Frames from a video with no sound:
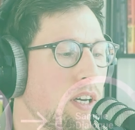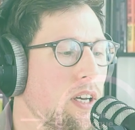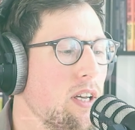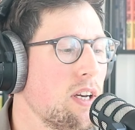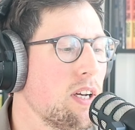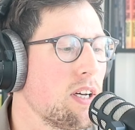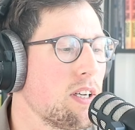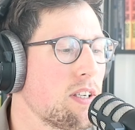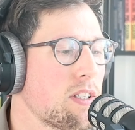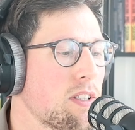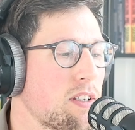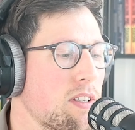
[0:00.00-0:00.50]
it
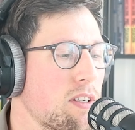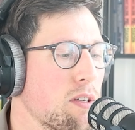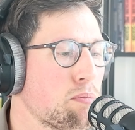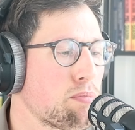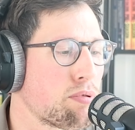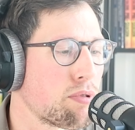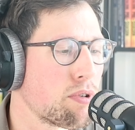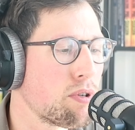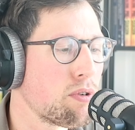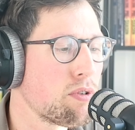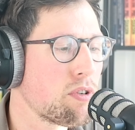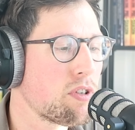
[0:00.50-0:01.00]
is the
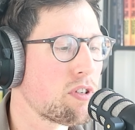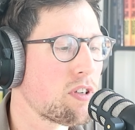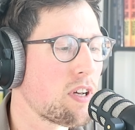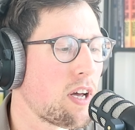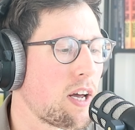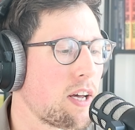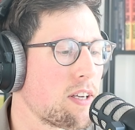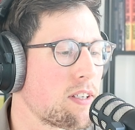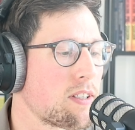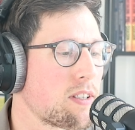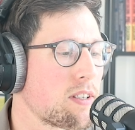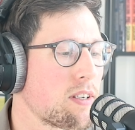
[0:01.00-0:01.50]

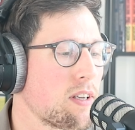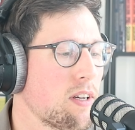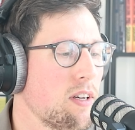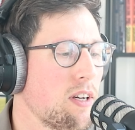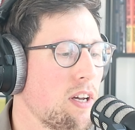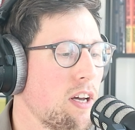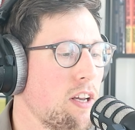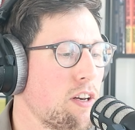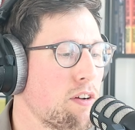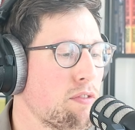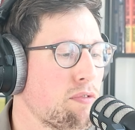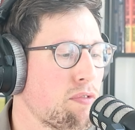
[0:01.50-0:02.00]
process
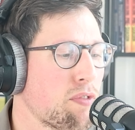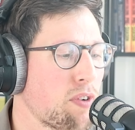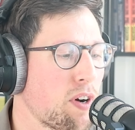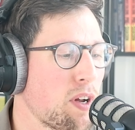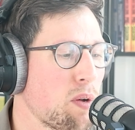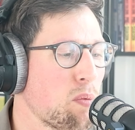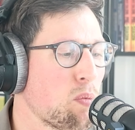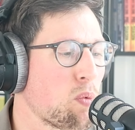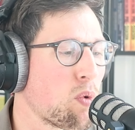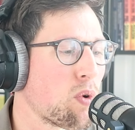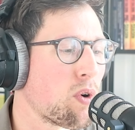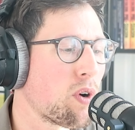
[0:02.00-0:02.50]
and the
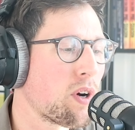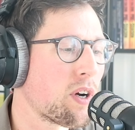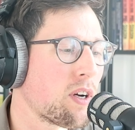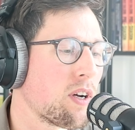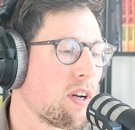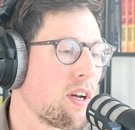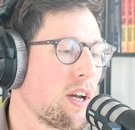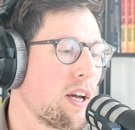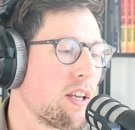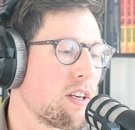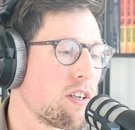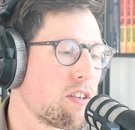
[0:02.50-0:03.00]

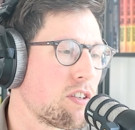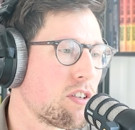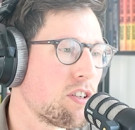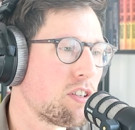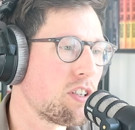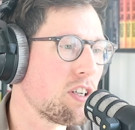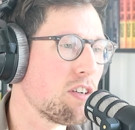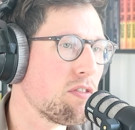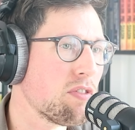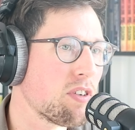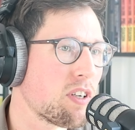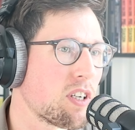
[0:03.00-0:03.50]
framework and the
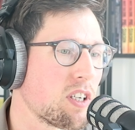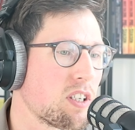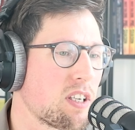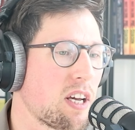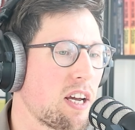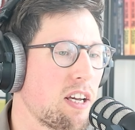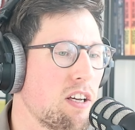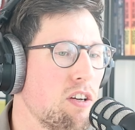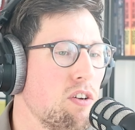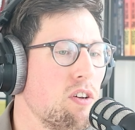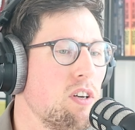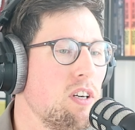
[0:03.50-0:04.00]
certificate
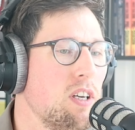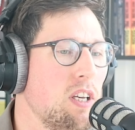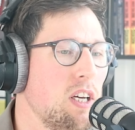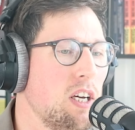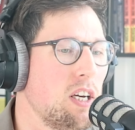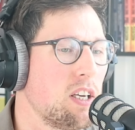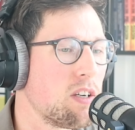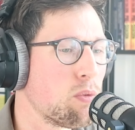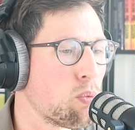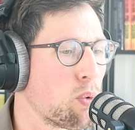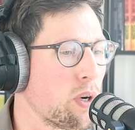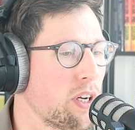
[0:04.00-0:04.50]
that you
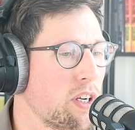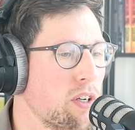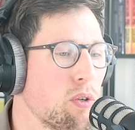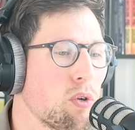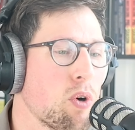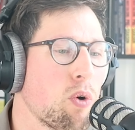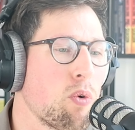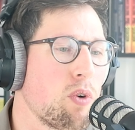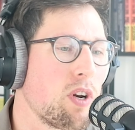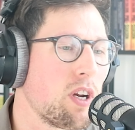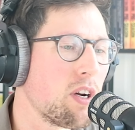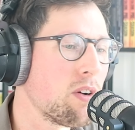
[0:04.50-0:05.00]
need when you
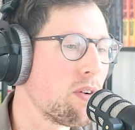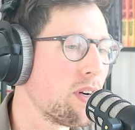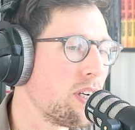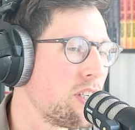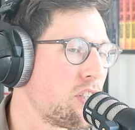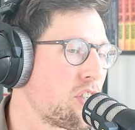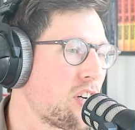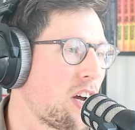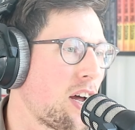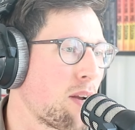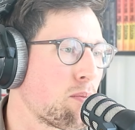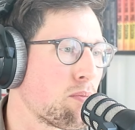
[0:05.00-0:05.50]
go near a
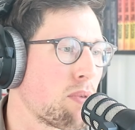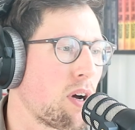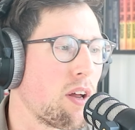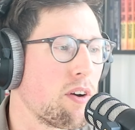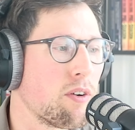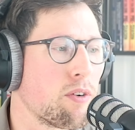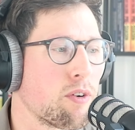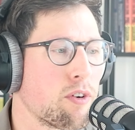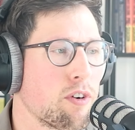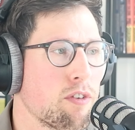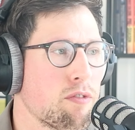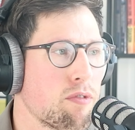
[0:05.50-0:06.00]
chatbot
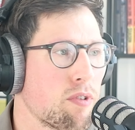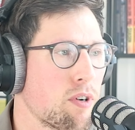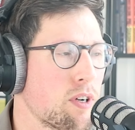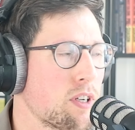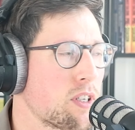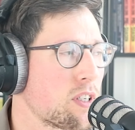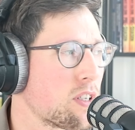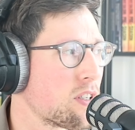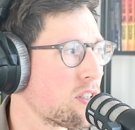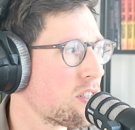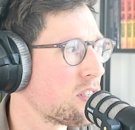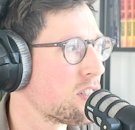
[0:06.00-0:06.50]
or a
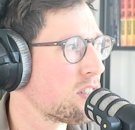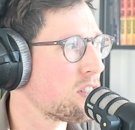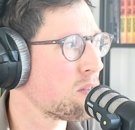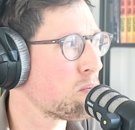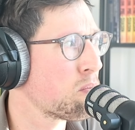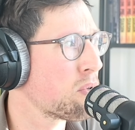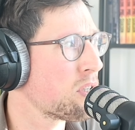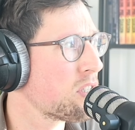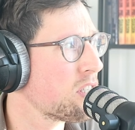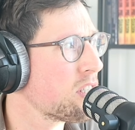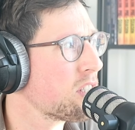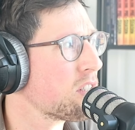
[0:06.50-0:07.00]
voice
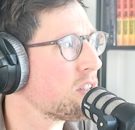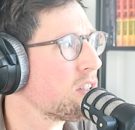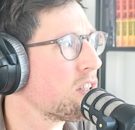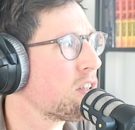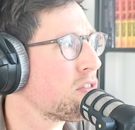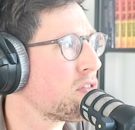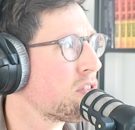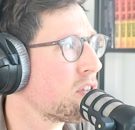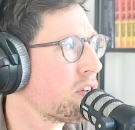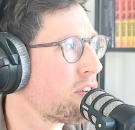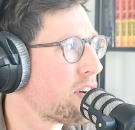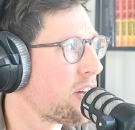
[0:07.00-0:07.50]
assistant, particularly
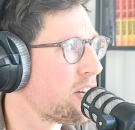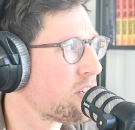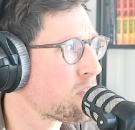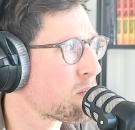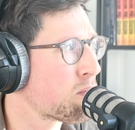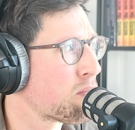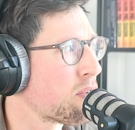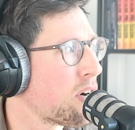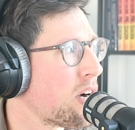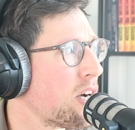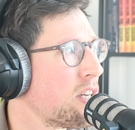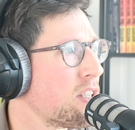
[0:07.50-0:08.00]
if you're an
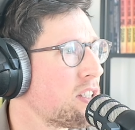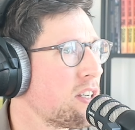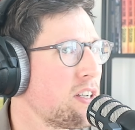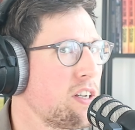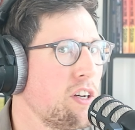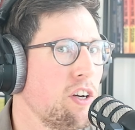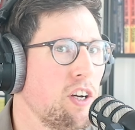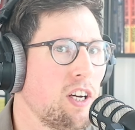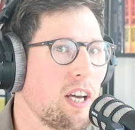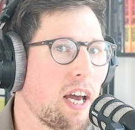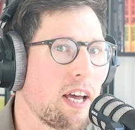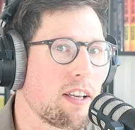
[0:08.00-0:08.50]
enterprise and
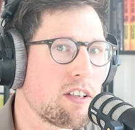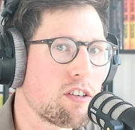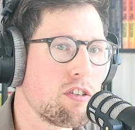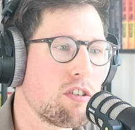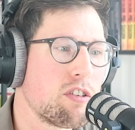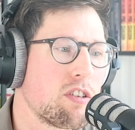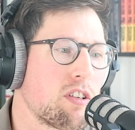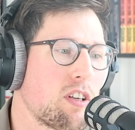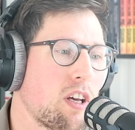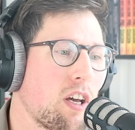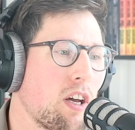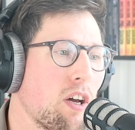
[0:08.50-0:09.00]
you get to
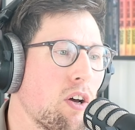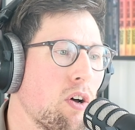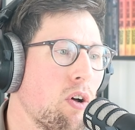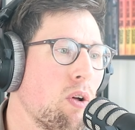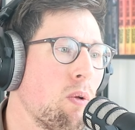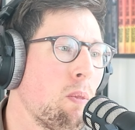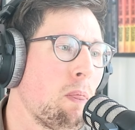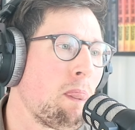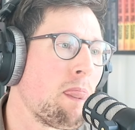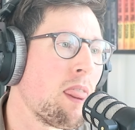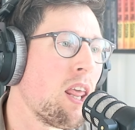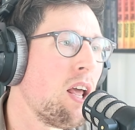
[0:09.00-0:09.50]

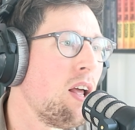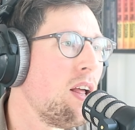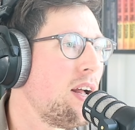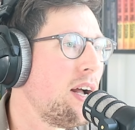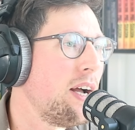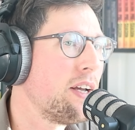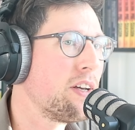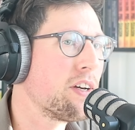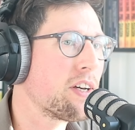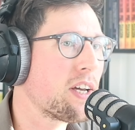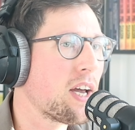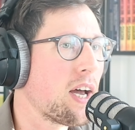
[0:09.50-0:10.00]
scale
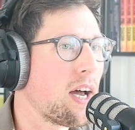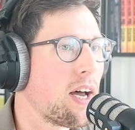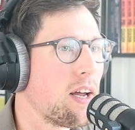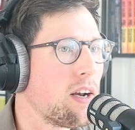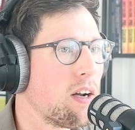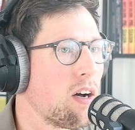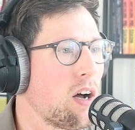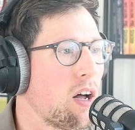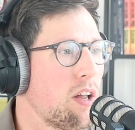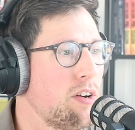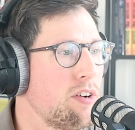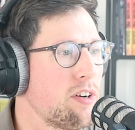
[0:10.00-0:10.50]
and you got
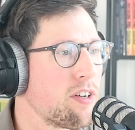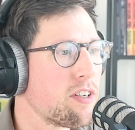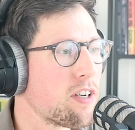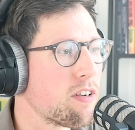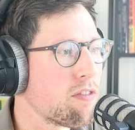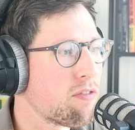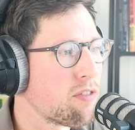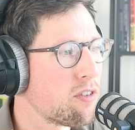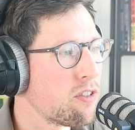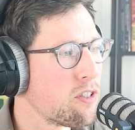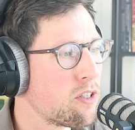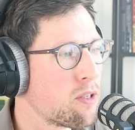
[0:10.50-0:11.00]
100
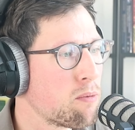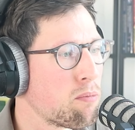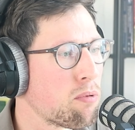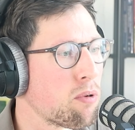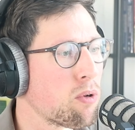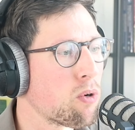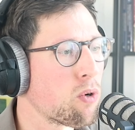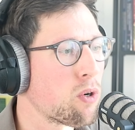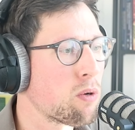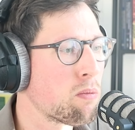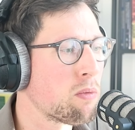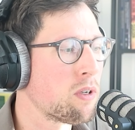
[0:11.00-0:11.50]
different
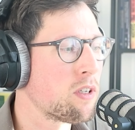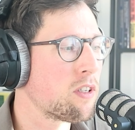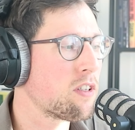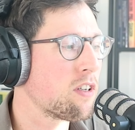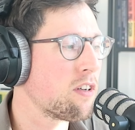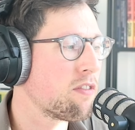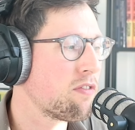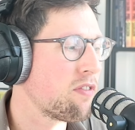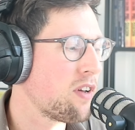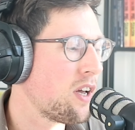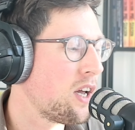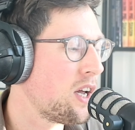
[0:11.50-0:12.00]
deployments
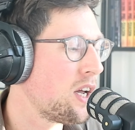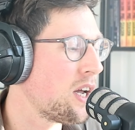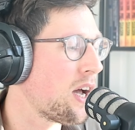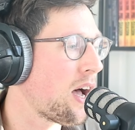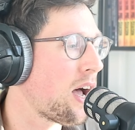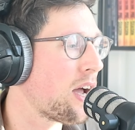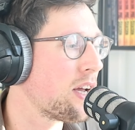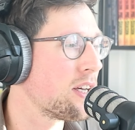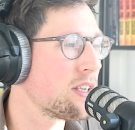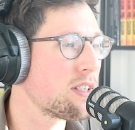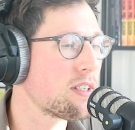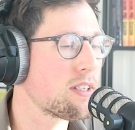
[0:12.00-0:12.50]
of
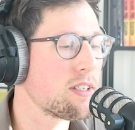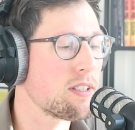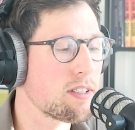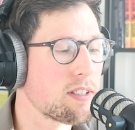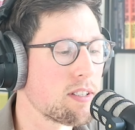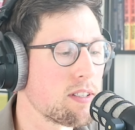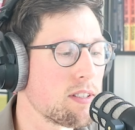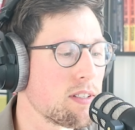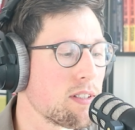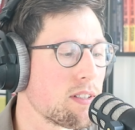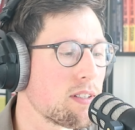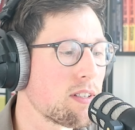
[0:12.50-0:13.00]
AI
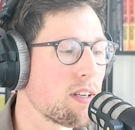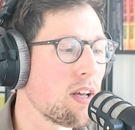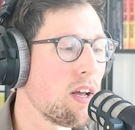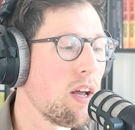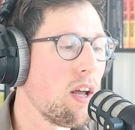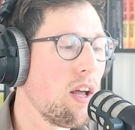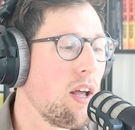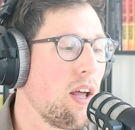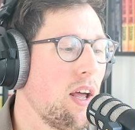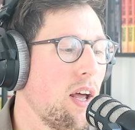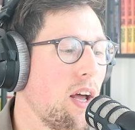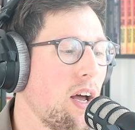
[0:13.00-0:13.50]
assistants
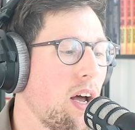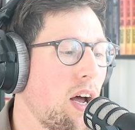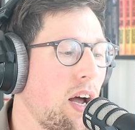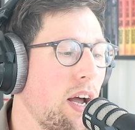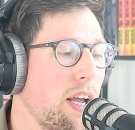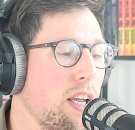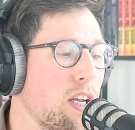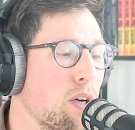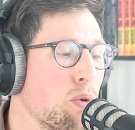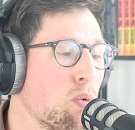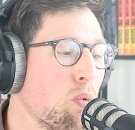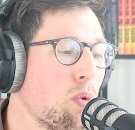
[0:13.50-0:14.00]

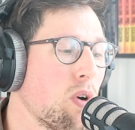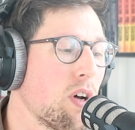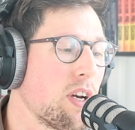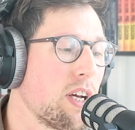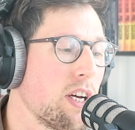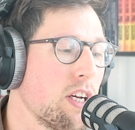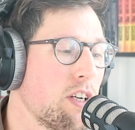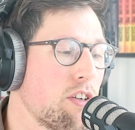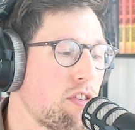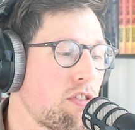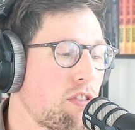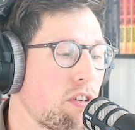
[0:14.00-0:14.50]
and you want
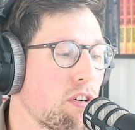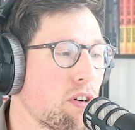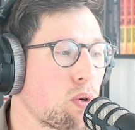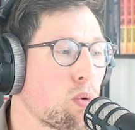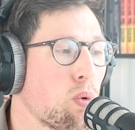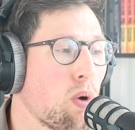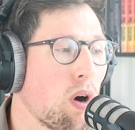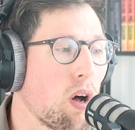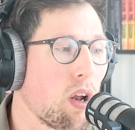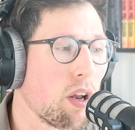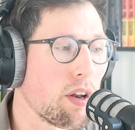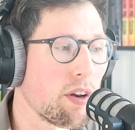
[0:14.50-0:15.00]
to ensure
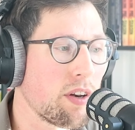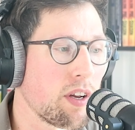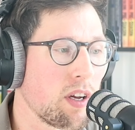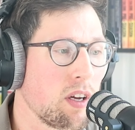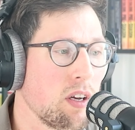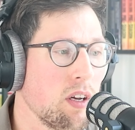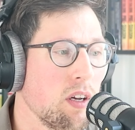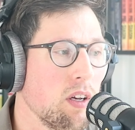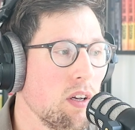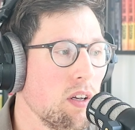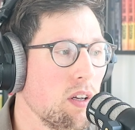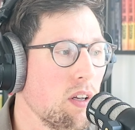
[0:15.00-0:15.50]

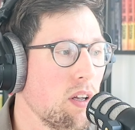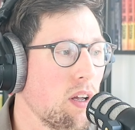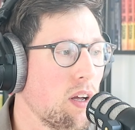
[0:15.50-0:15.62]
quality.